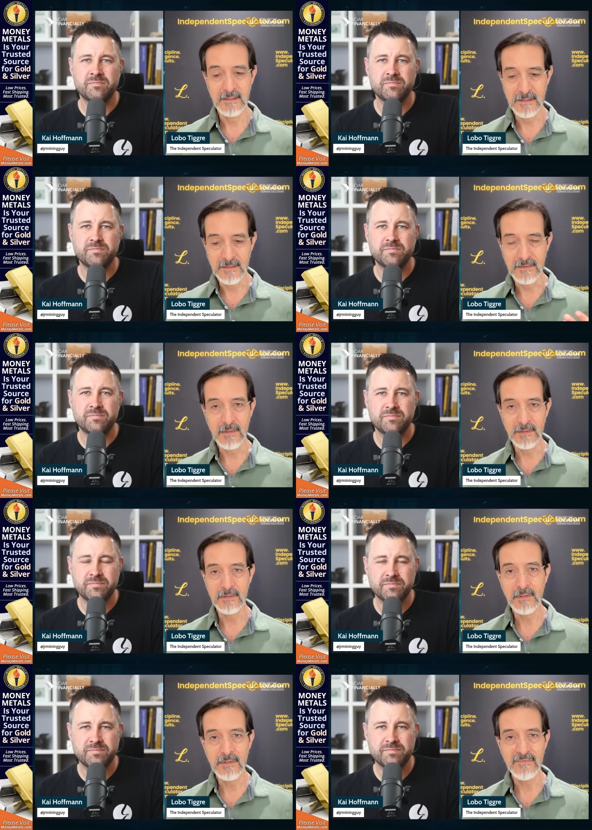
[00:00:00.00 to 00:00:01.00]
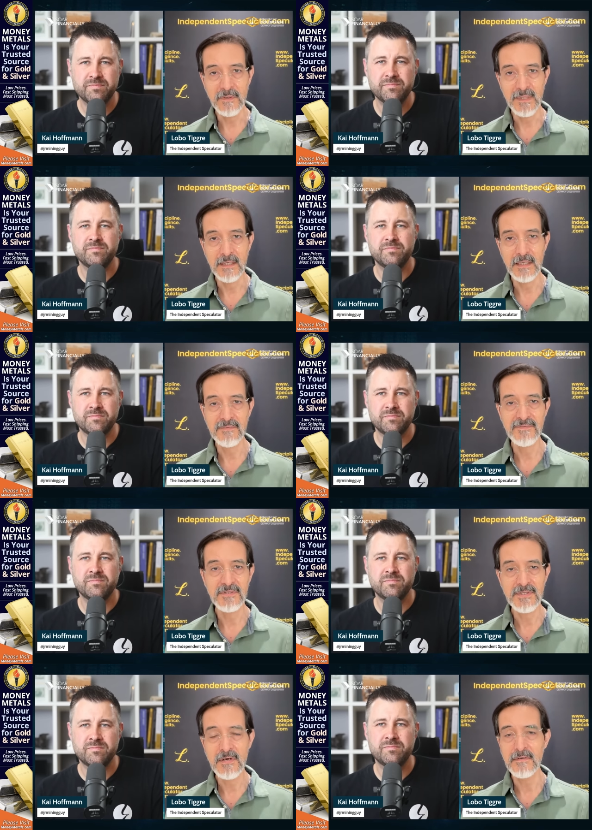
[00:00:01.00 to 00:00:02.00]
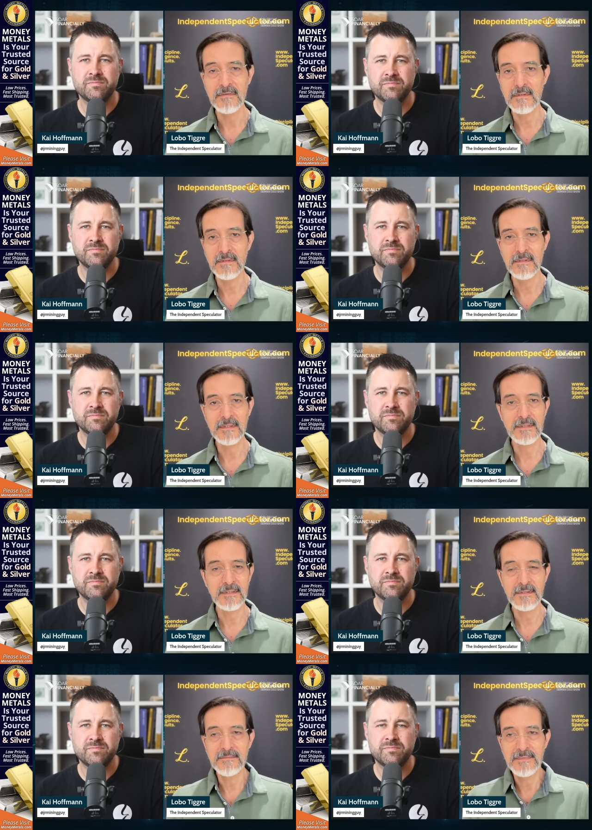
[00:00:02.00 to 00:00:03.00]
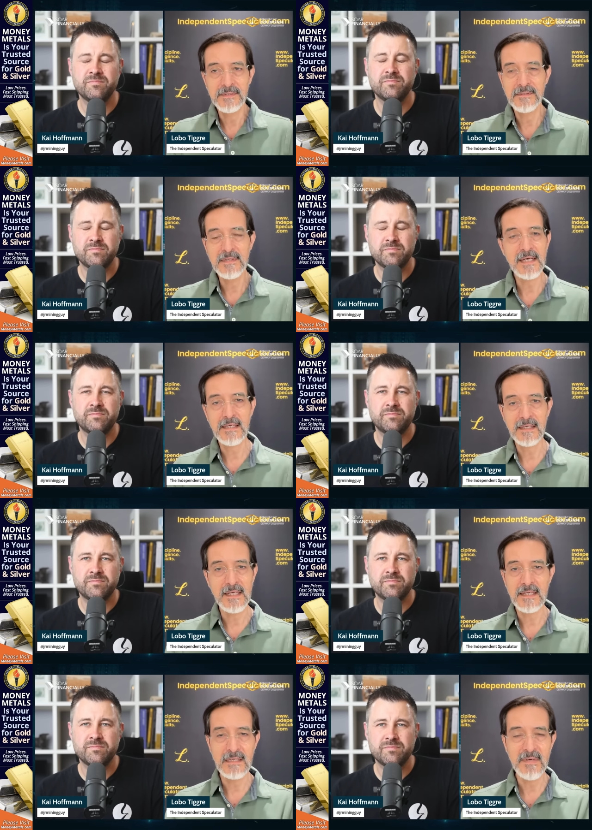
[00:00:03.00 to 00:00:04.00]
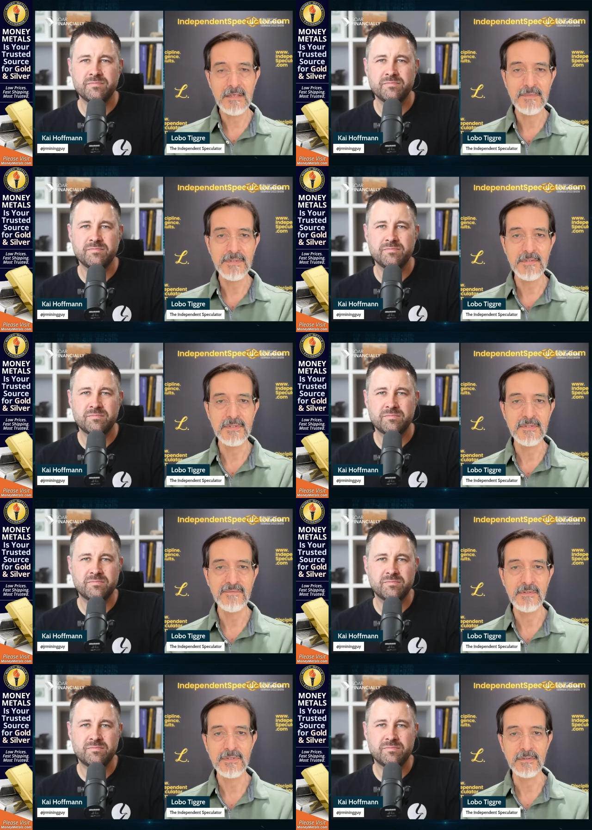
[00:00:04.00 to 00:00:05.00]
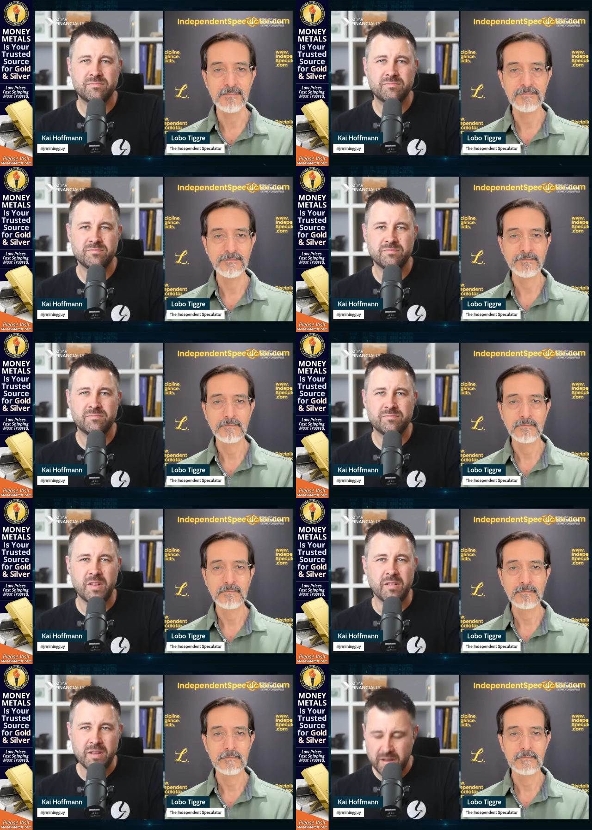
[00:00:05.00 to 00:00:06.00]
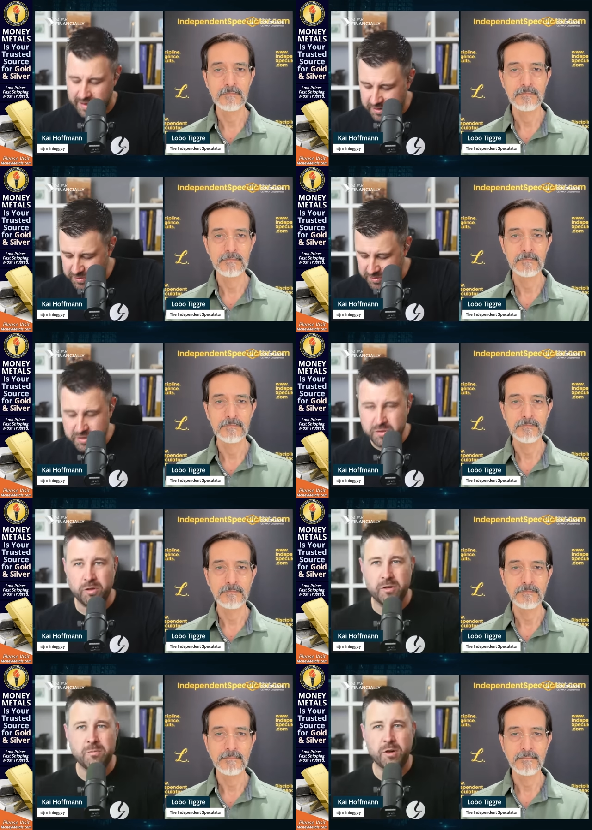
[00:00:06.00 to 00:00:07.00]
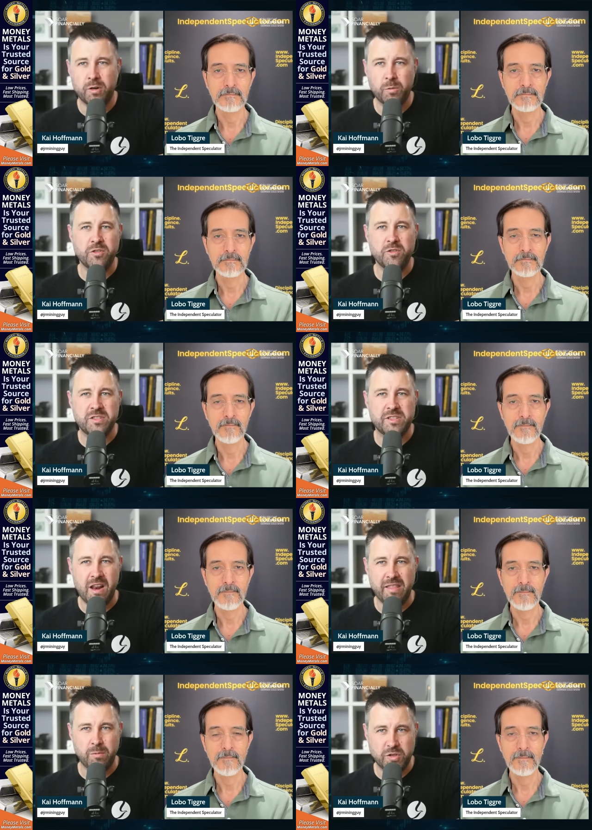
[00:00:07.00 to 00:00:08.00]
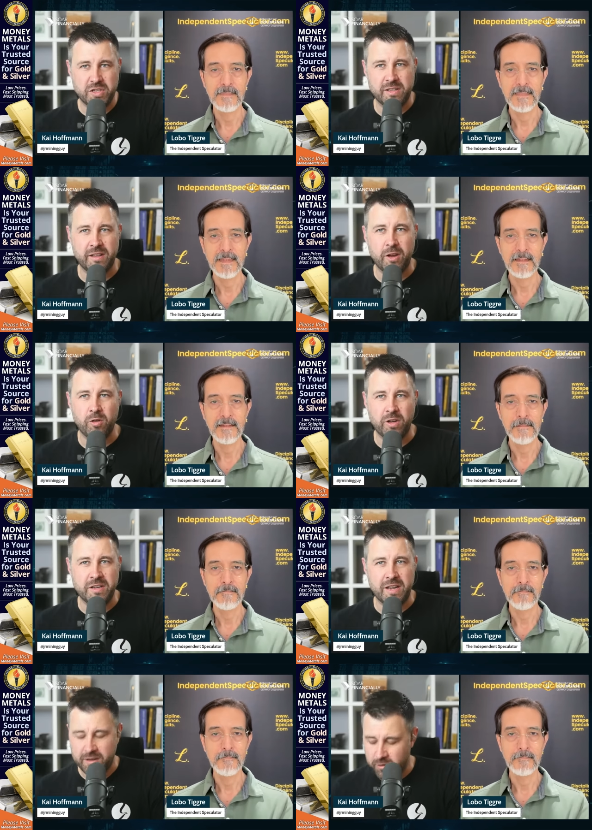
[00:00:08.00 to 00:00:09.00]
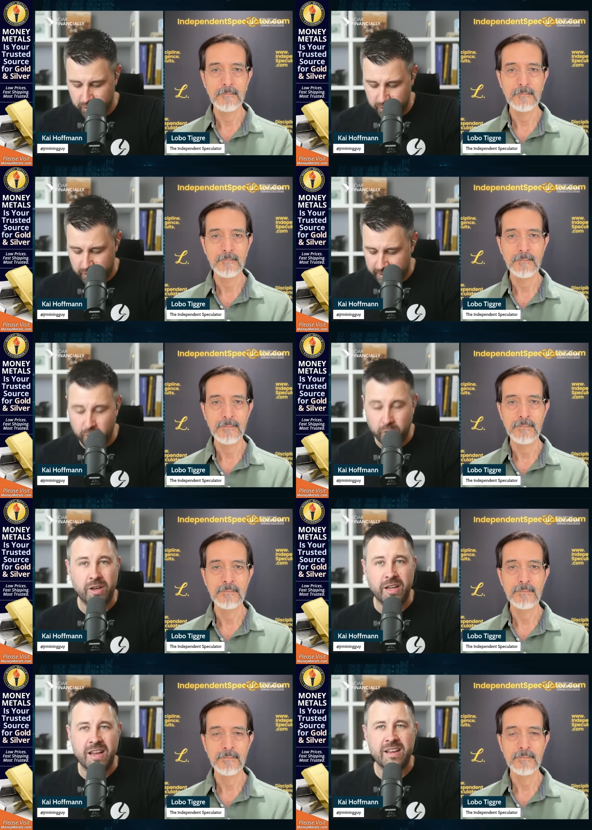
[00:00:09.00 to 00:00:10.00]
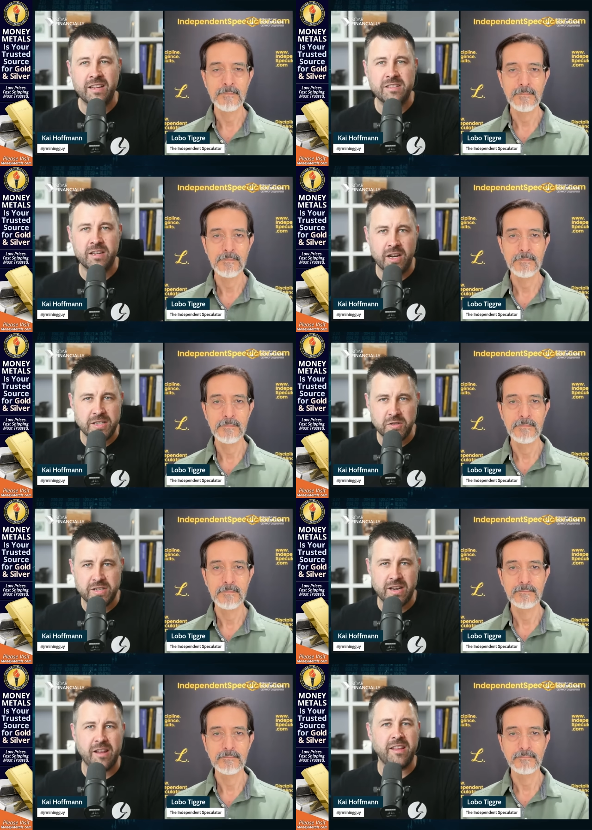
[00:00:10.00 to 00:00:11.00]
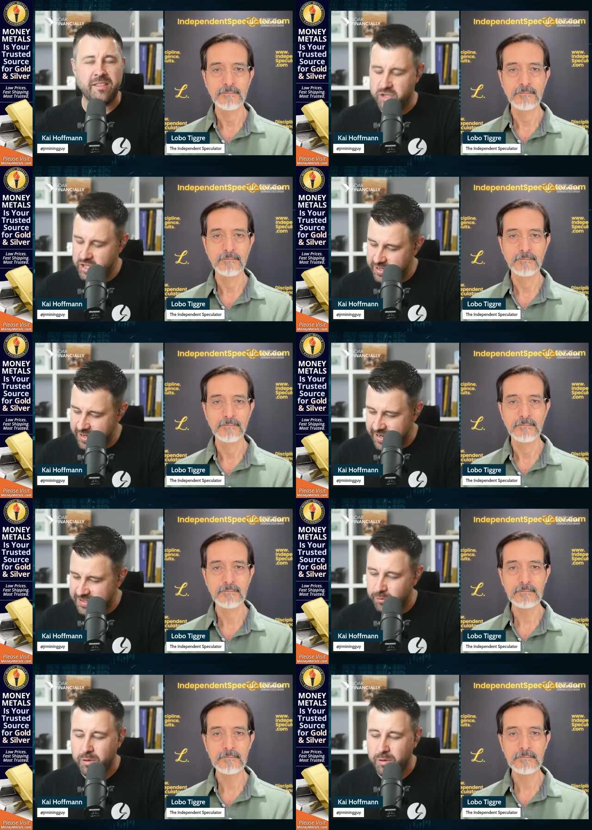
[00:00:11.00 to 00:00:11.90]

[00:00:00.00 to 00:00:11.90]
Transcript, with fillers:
Speaker 1: You know, learn from it. And if you don't, you're not going to get any better results in the future.
Speaker 2: And just sort of to mirror what you just said, I think we're just at the early day, er, early in early innings here. As you said, I think the GDX. I wrote the